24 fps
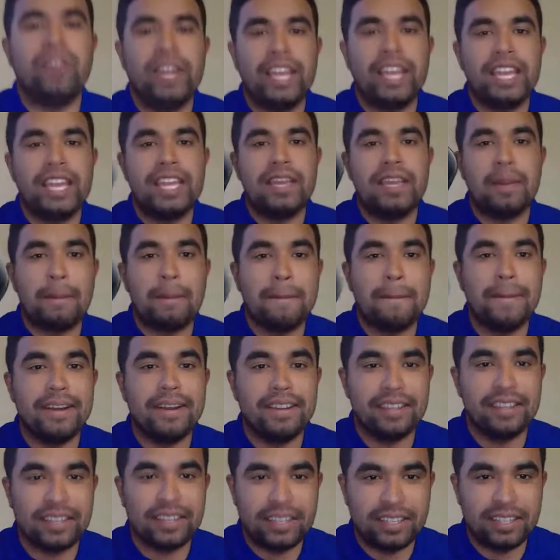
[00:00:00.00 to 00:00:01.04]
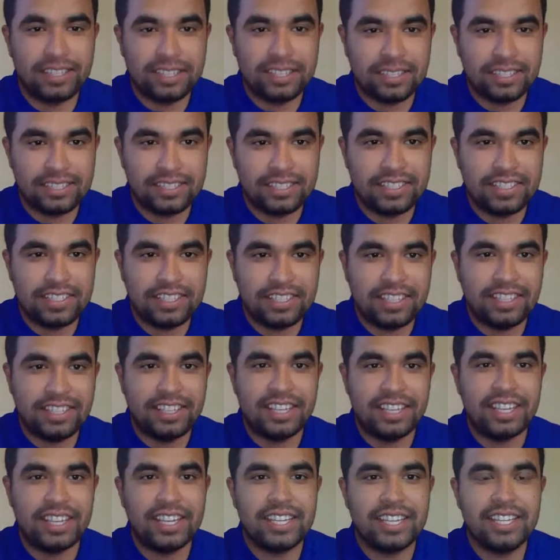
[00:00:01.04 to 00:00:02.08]
a mug.
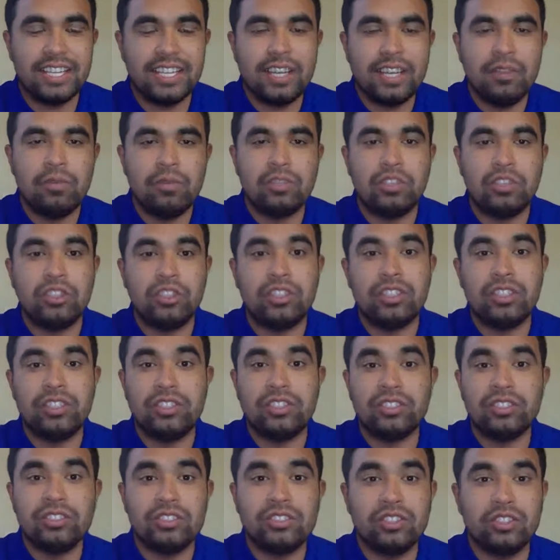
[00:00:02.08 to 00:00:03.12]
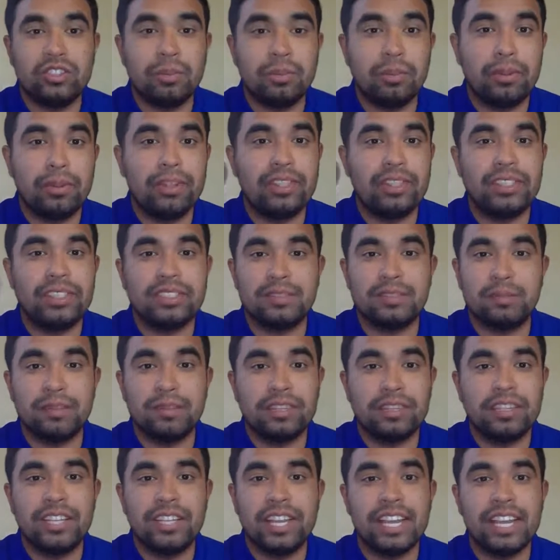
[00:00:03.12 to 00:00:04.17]
Okay. What you can do is you can put this
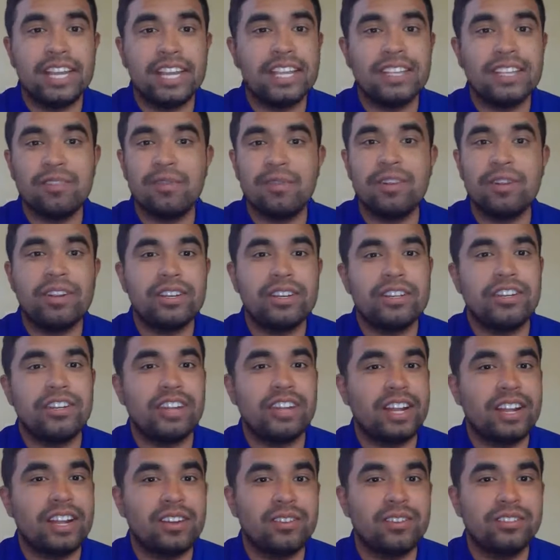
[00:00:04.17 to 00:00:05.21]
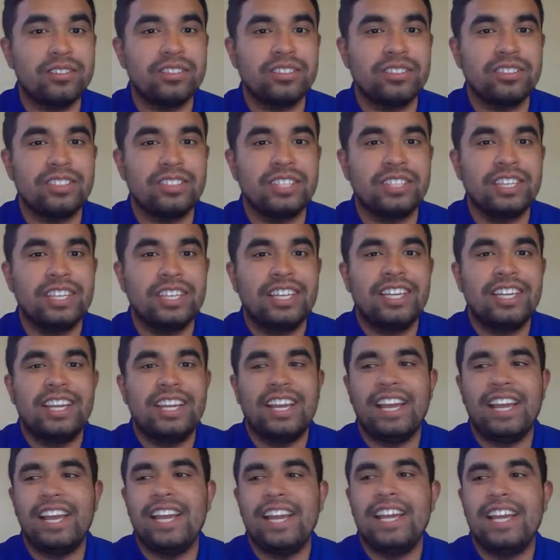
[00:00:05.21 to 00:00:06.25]
mug anywhere in your house,
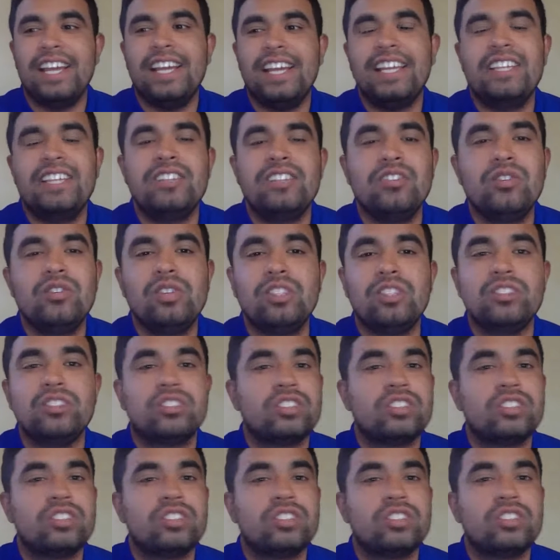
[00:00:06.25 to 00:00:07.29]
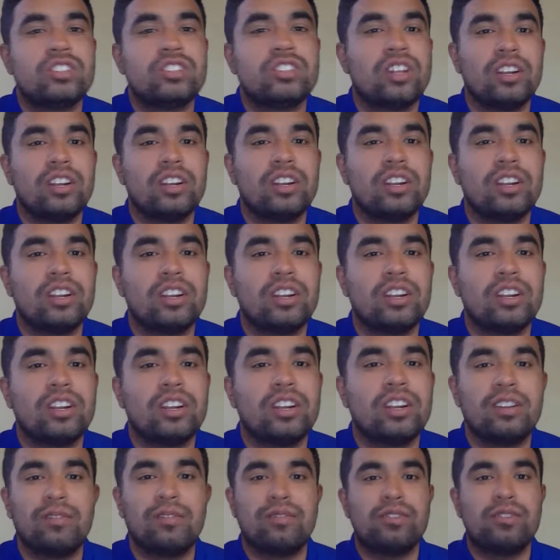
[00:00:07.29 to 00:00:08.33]
and you can start from, maybe
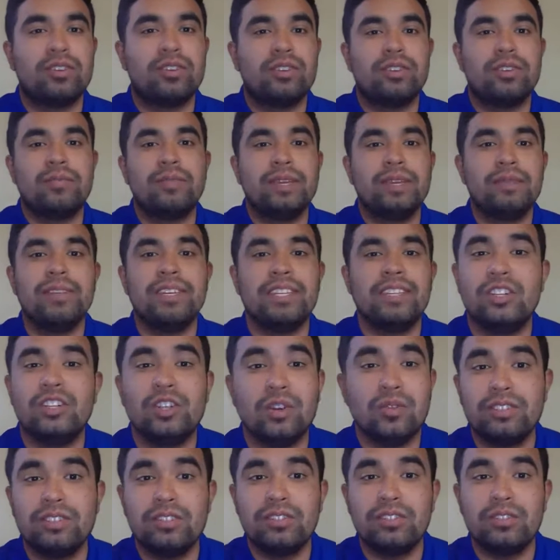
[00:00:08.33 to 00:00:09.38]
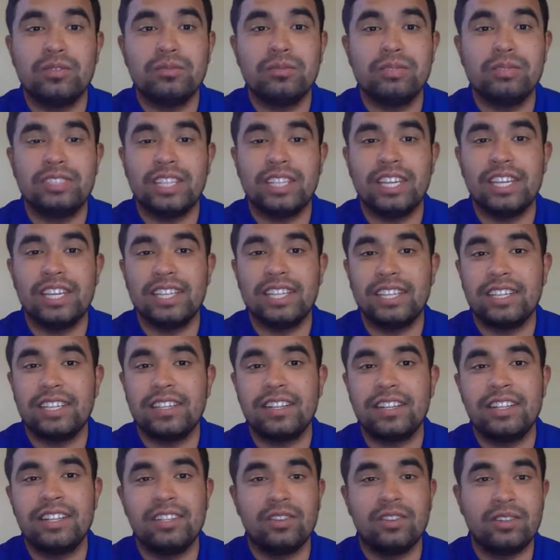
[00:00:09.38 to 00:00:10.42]
you can go from your living room, stay in there
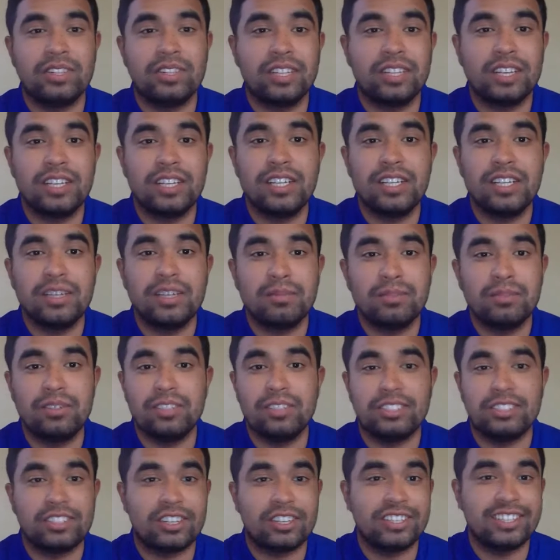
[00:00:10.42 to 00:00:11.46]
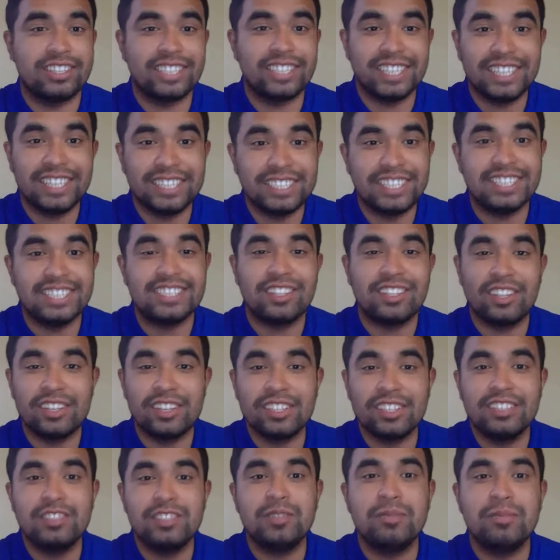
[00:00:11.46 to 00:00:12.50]
and go to the cup. You can start in the kitchen, as long
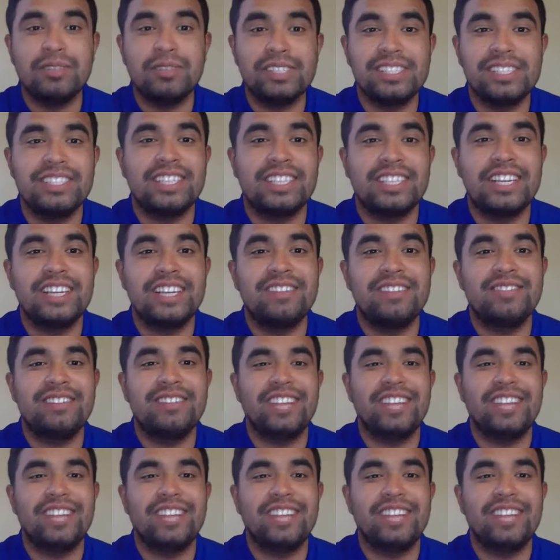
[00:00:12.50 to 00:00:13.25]
as you're being safe